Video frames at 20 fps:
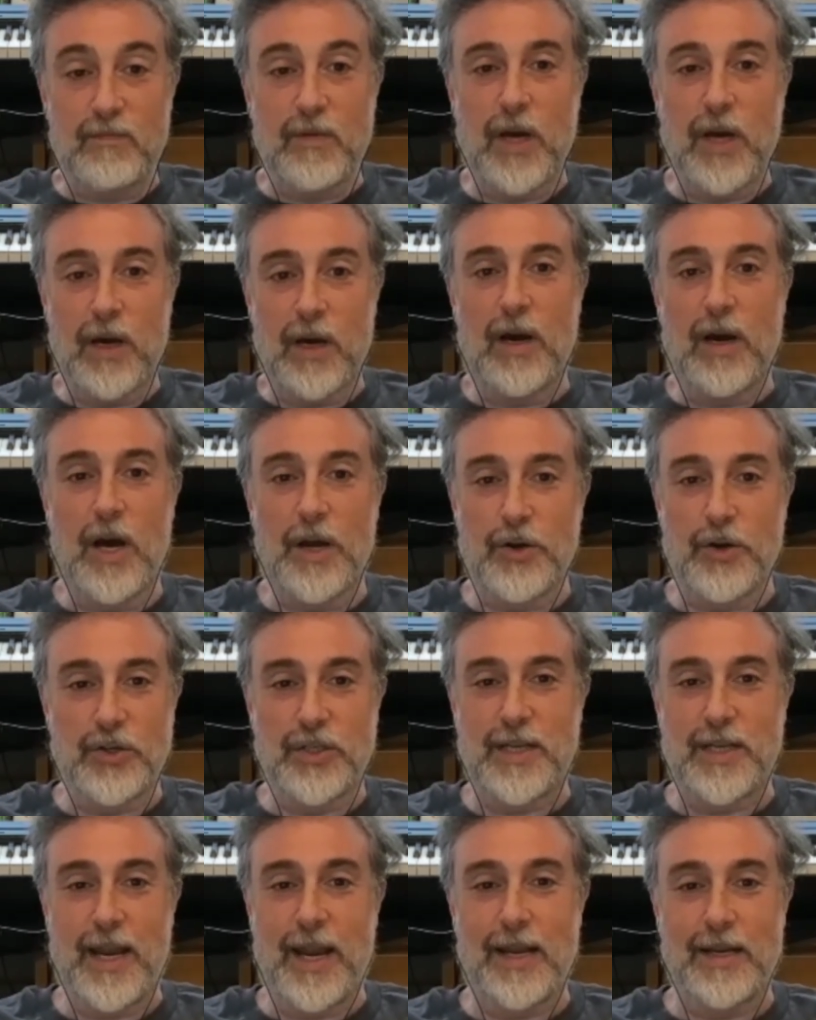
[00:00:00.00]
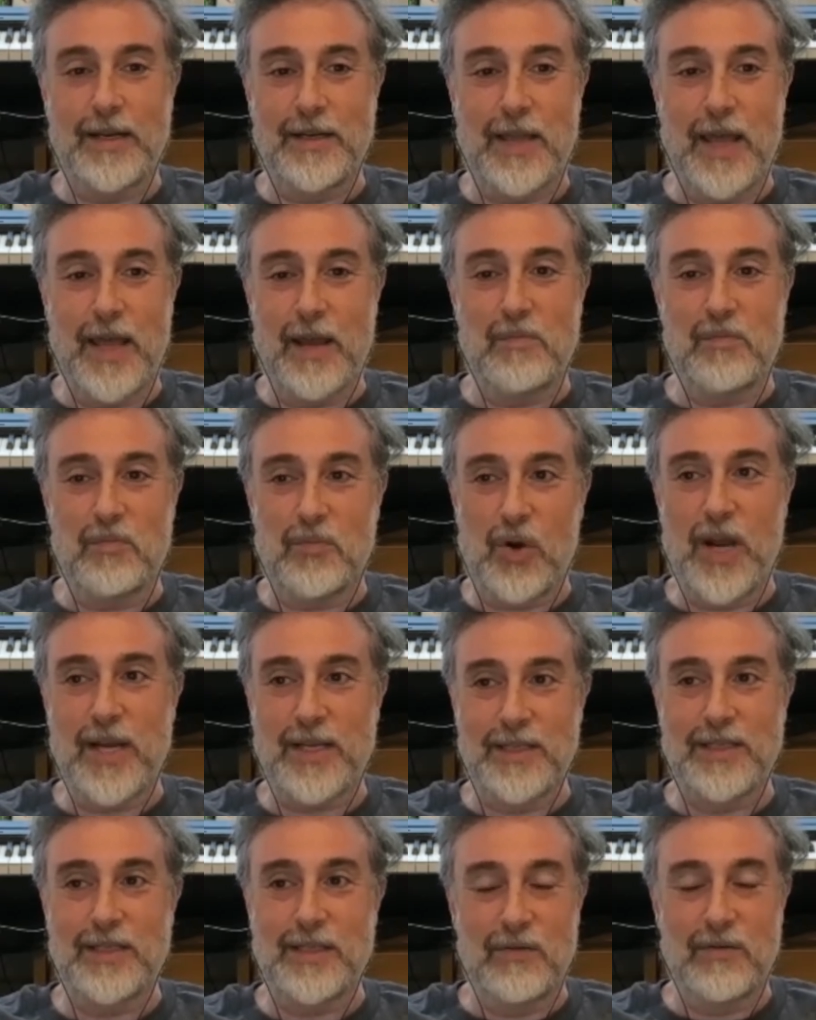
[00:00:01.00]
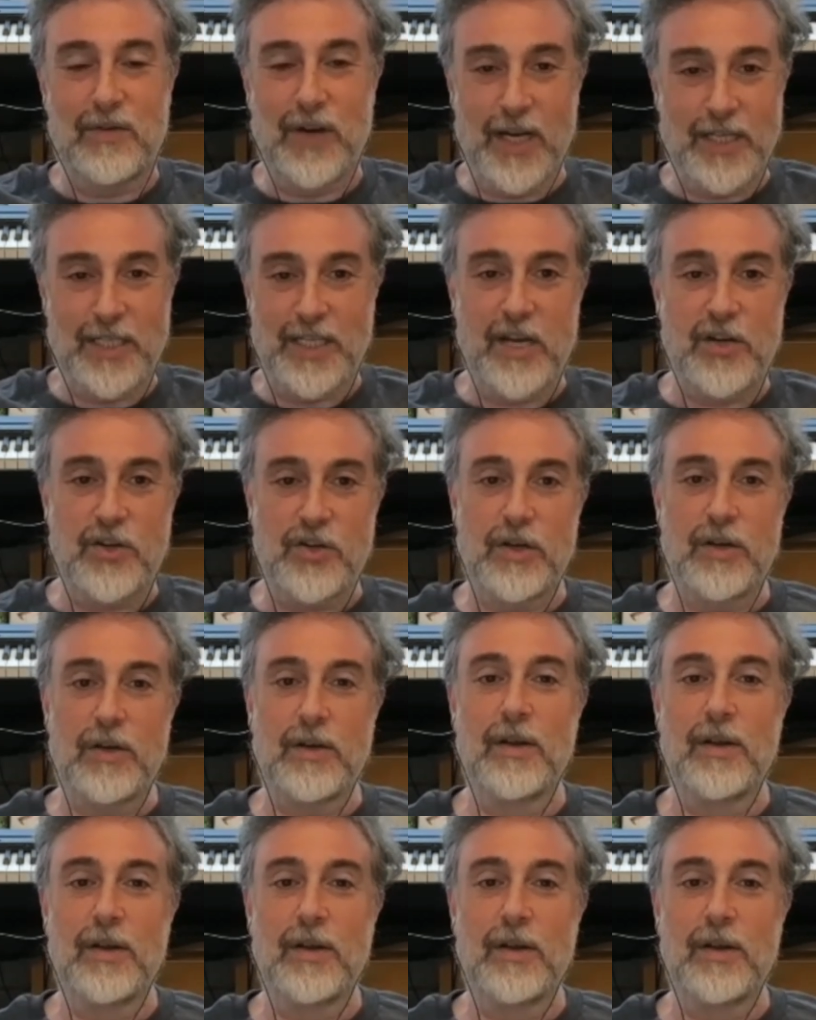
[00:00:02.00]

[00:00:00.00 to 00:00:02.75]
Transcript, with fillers: uh, understand that process of attention